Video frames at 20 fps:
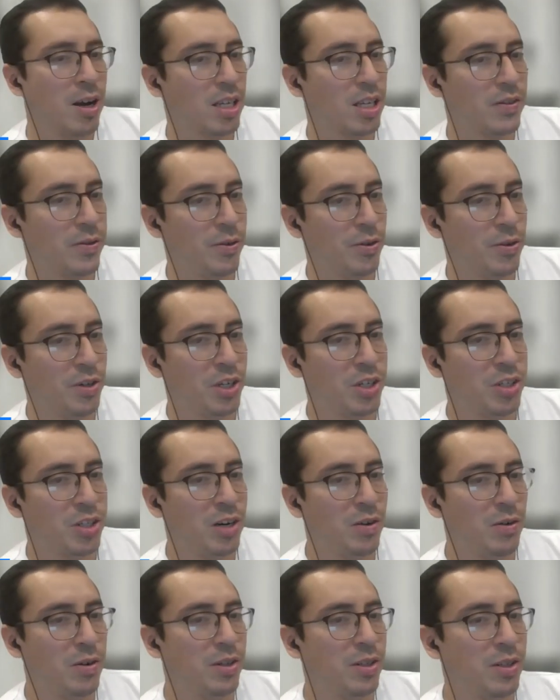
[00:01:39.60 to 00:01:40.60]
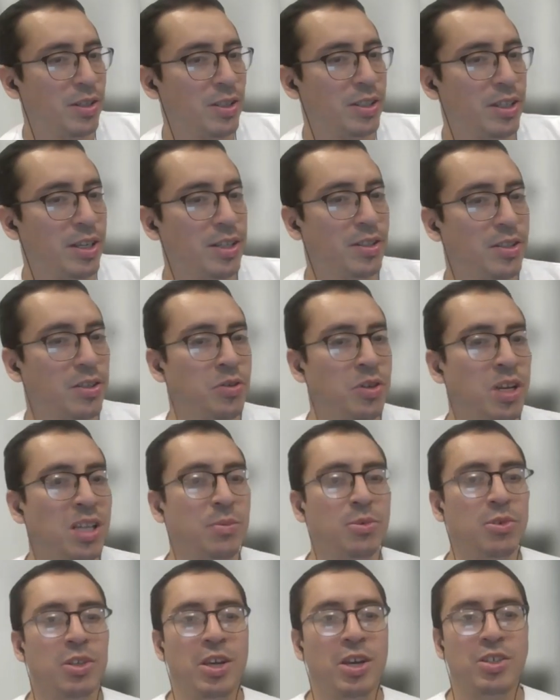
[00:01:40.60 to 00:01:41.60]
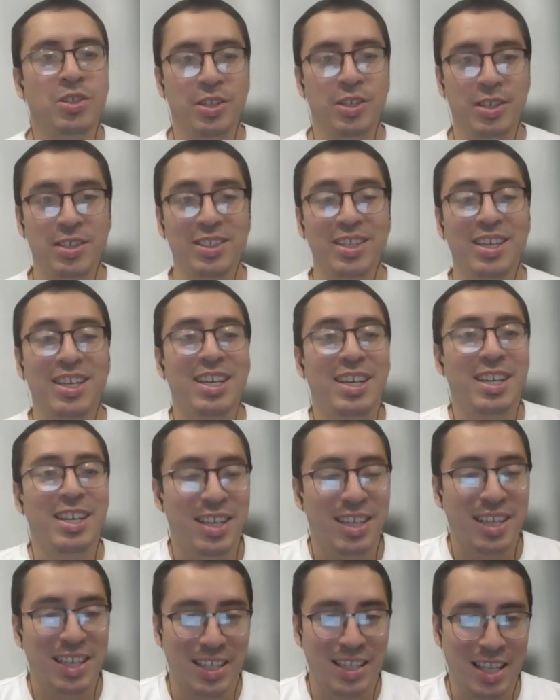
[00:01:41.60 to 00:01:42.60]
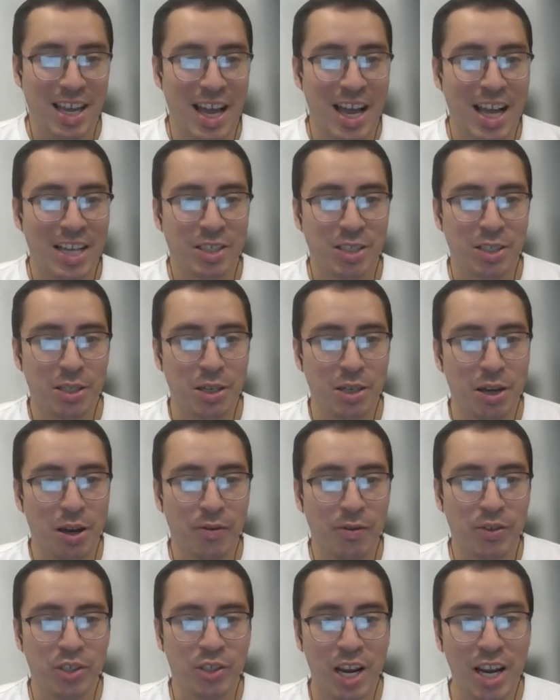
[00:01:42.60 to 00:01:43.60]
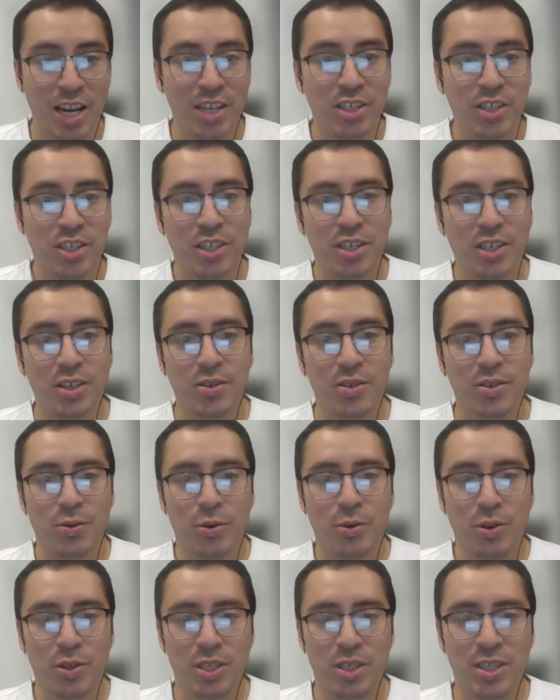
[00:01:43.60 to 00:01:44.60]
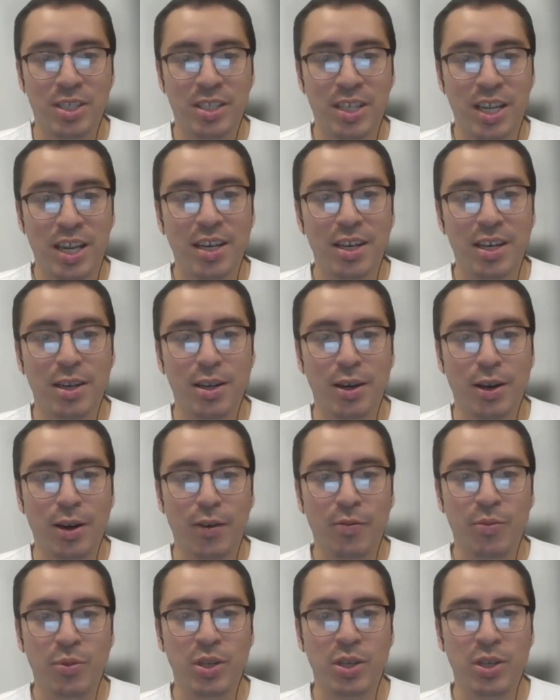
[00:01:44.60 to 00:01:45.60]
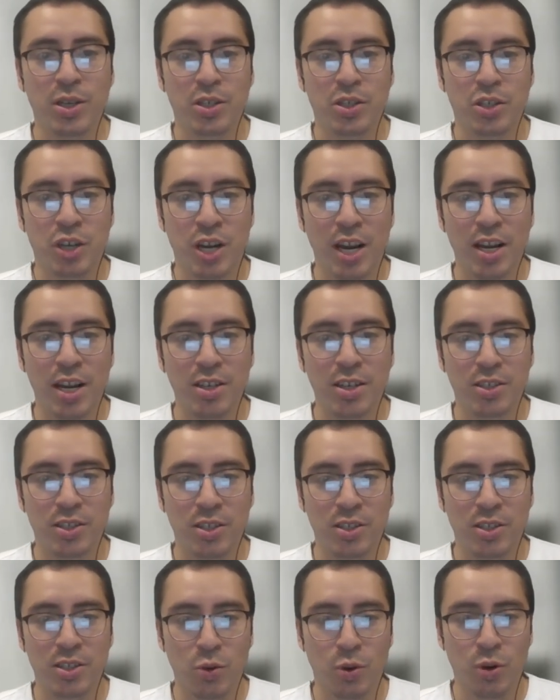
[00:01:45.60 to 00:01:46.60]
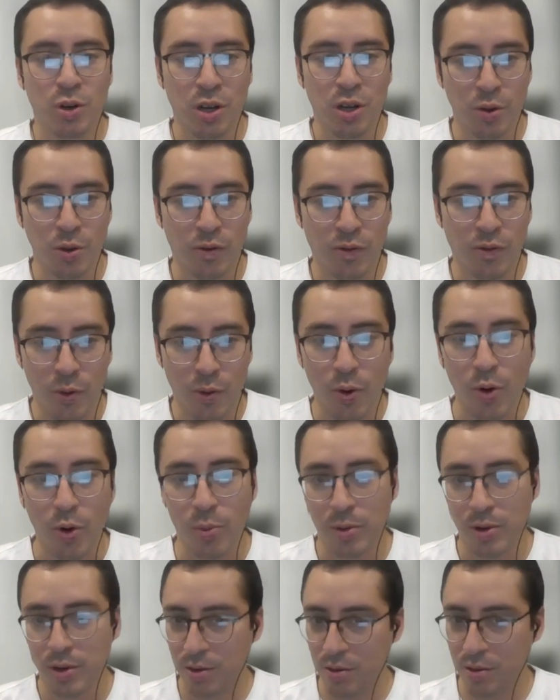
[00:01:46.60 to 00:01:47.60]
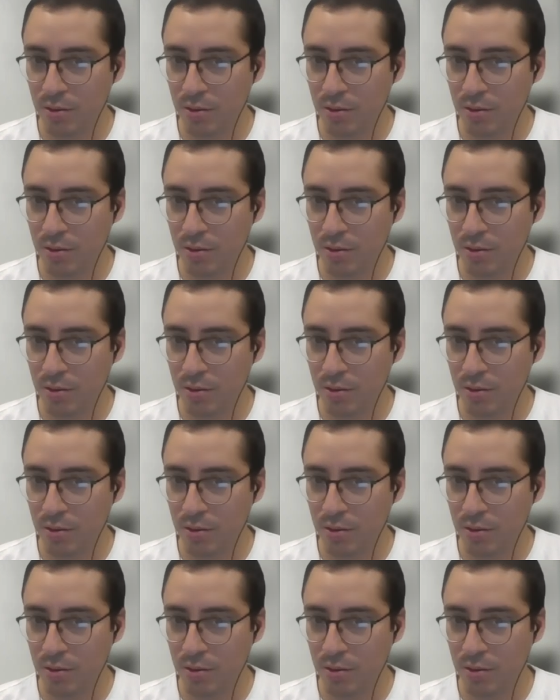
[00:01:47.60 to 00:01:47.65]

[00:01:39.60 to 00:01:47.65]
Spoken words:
Oxford Dictionary says, transmutation is the action of changing or the state of being changed into another form.